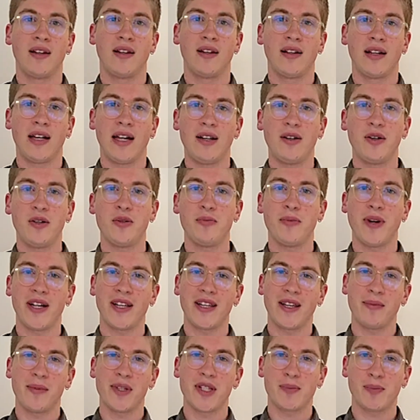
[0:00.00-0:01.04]
Hello, my
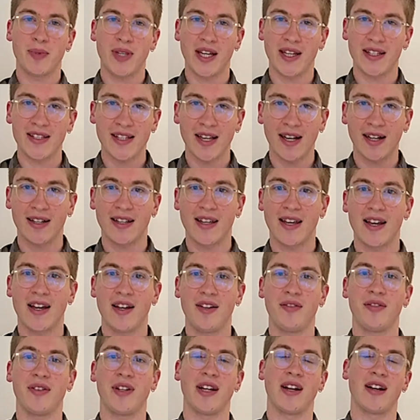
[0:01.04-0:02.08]
name is Pierre
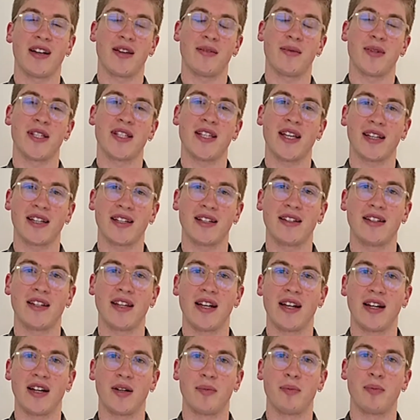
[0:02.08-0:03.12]
Sarliev, and I am a
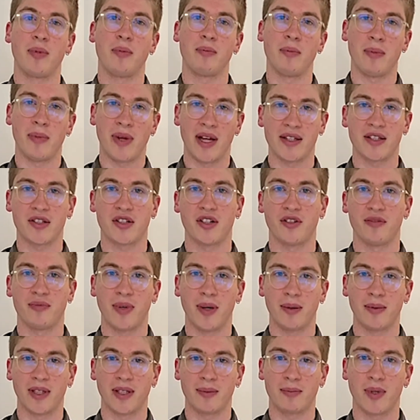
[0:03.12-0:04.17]
second-year Master of
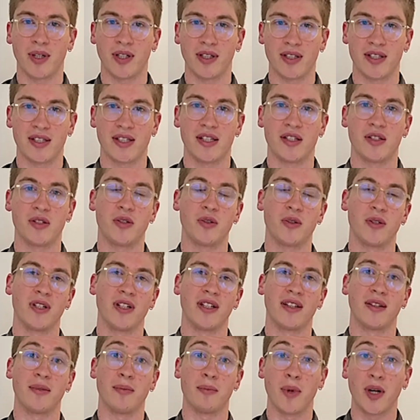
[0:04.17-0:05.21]
Public Policy student
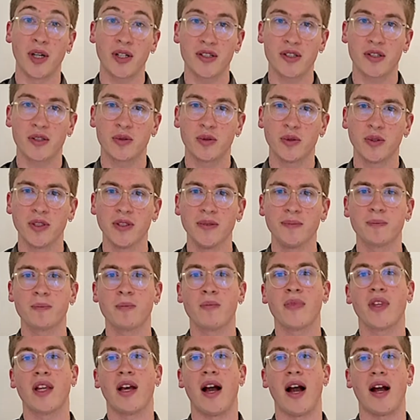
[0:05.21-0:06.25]
at the Monk School.
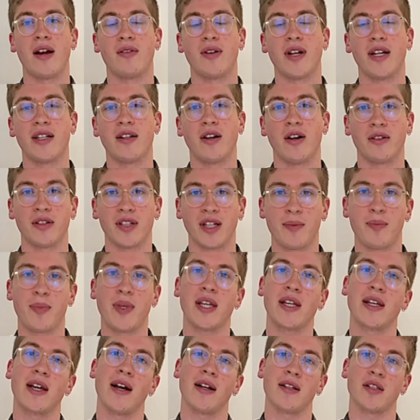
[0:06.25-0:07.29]
I read André
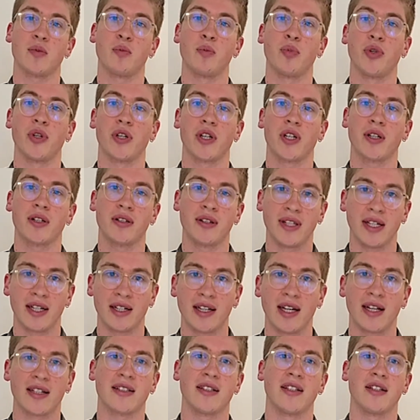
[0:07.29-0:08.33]
Picard's book,
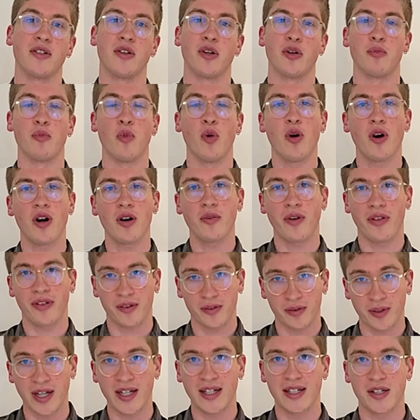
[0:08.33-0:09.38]
Neglected No More, with
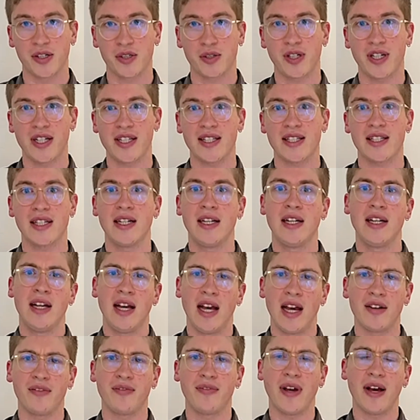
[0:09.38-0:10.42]
great interest
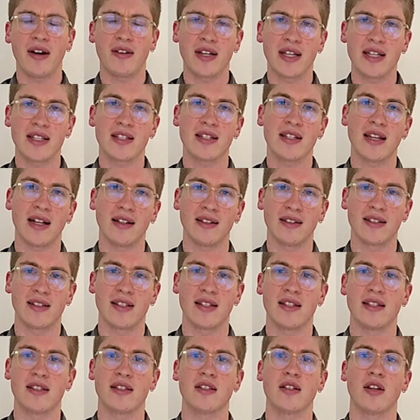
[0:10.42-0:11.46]
and found his
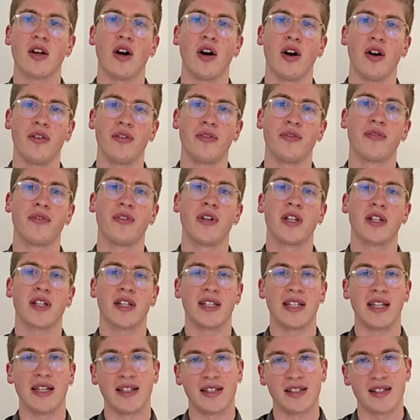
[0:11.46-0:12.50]
analysis of
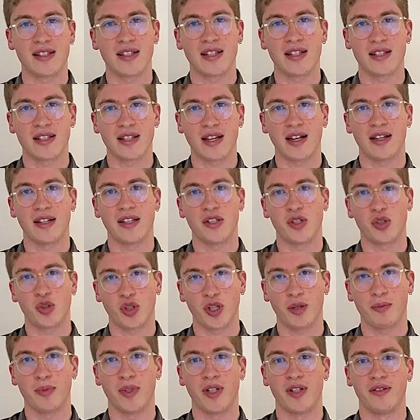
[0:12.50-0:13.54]
Canadian society's
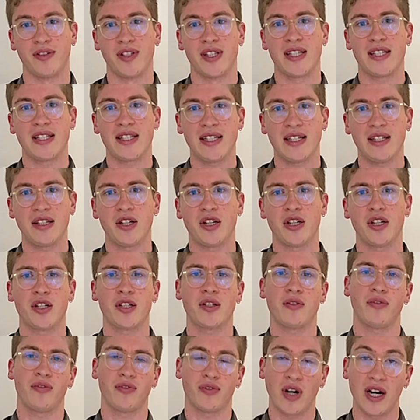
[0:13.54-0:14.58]
treatment of its
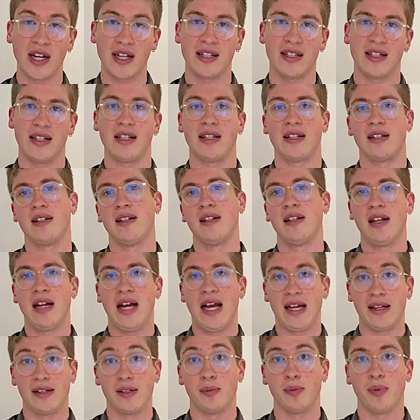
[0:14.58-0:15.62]
seniors frightening
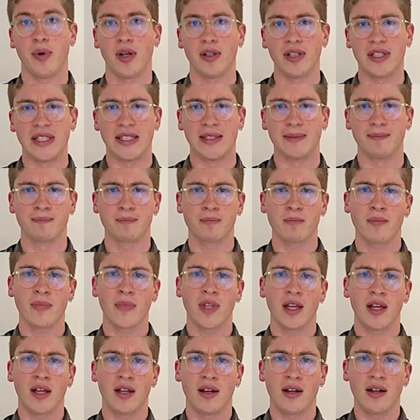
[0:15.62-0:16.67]
and appalling.
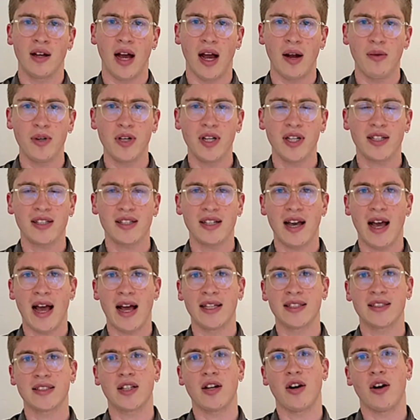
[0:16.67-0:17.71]
I would like to
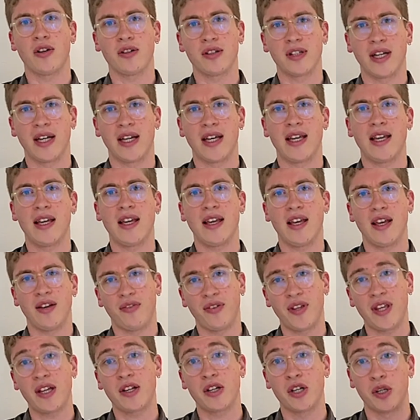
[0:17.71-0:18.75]
ask André if
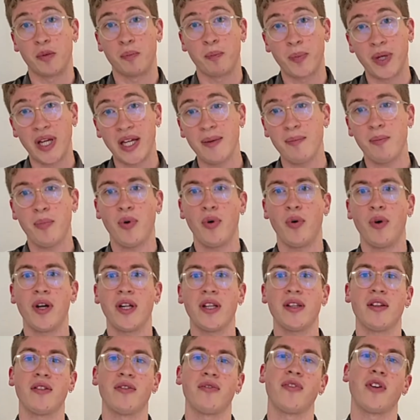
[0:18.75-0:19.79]
he could
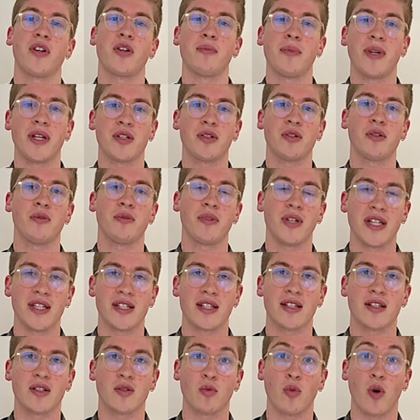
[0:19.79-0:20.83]
pinpoint the fundamental
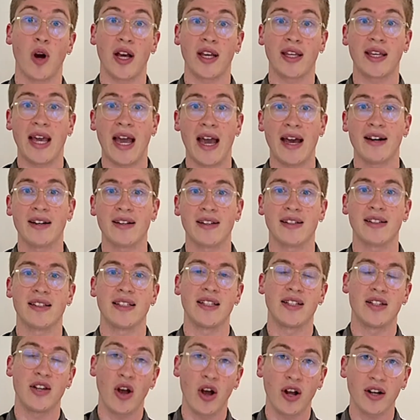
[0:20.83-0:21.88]
reasons why Canada
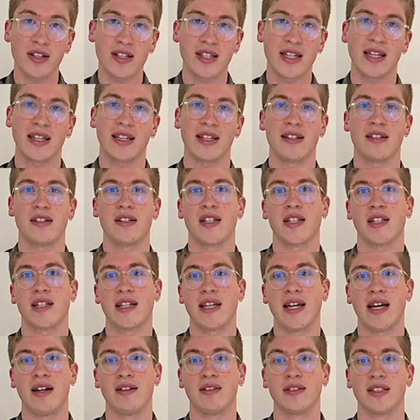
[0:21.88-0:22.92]
did not take into
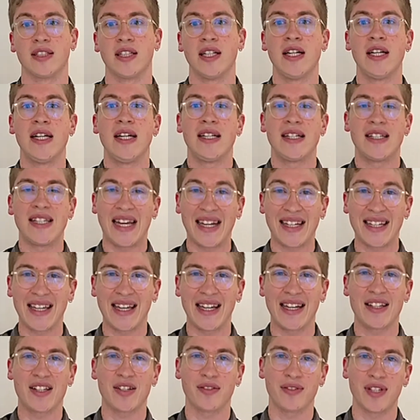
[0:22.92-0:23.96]
account
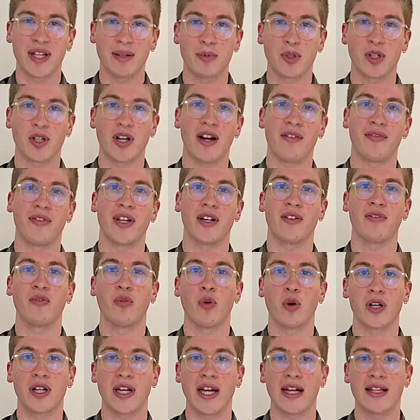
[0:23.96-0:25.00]
decades of demographic
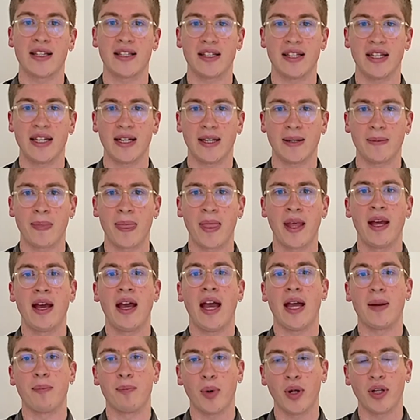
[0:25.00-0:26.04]
forecasting
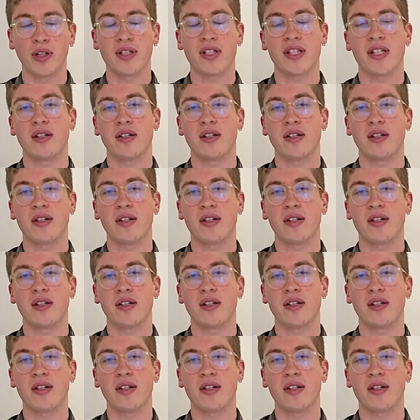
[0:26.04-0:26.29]
and policy